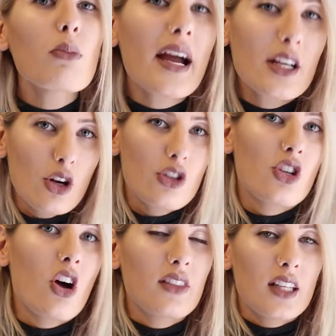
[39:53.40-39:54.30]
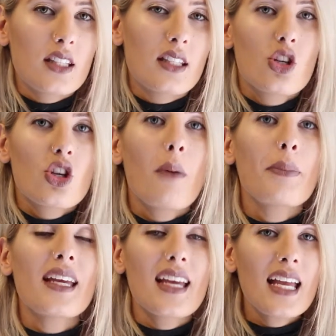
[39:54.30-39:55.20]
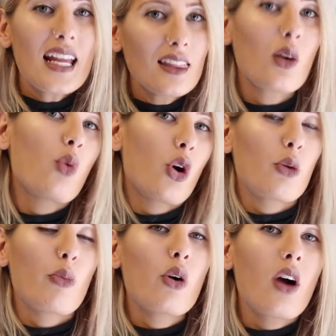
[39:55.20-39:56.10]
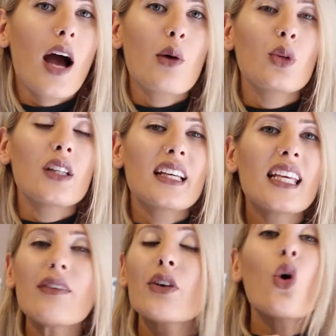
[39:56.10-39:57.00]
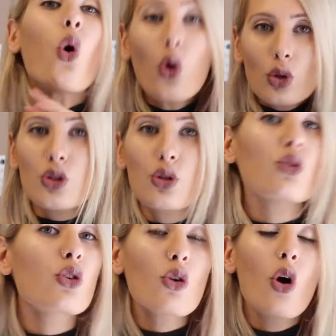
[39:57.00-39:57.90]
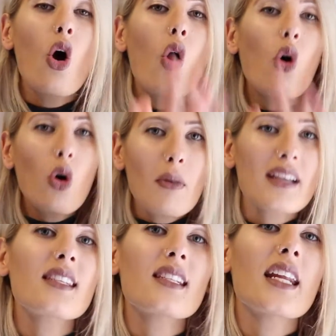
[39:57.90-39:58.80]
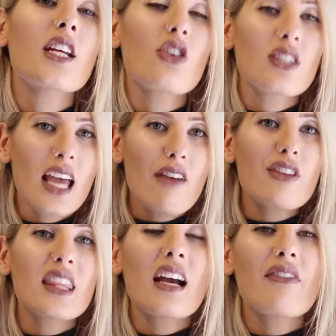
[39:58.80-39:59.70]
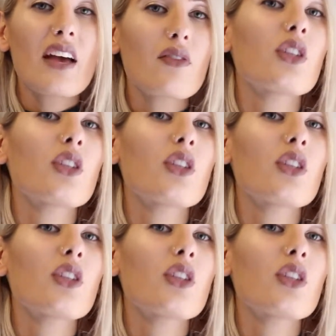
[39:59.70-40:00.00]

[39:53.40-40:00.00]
my notes on this topic in the workbook. I will give it all to you, all my study notes, everything I've ever